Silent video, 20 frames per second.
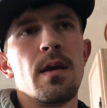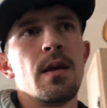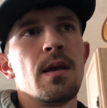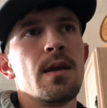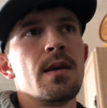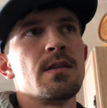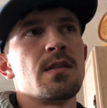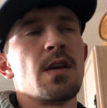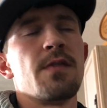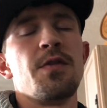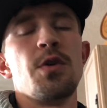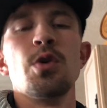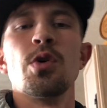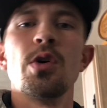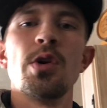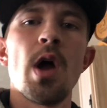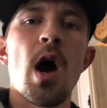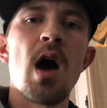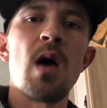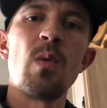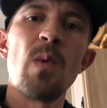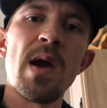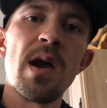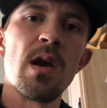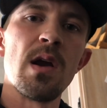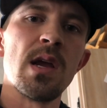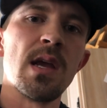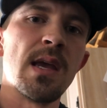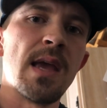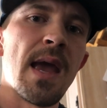is if you're not
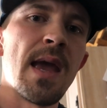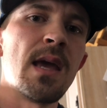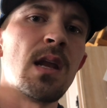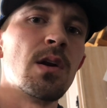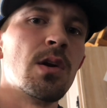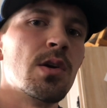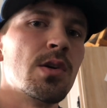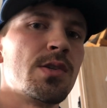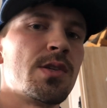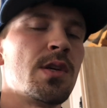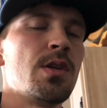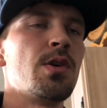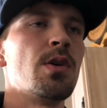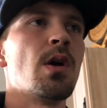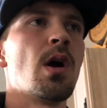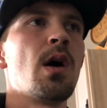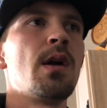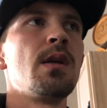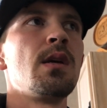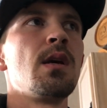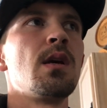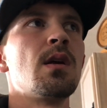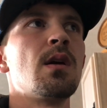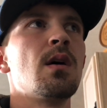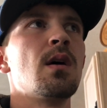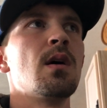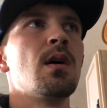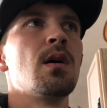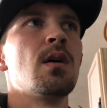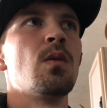wearing gaiters and you're hunting in
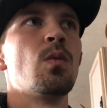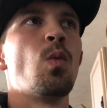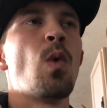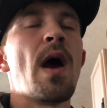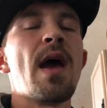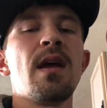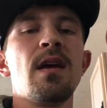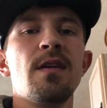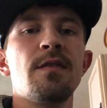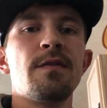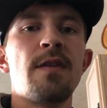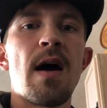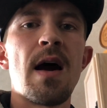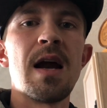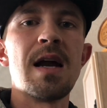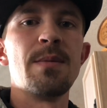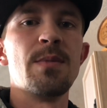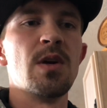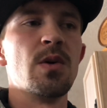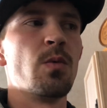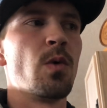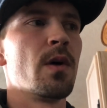a wet environment,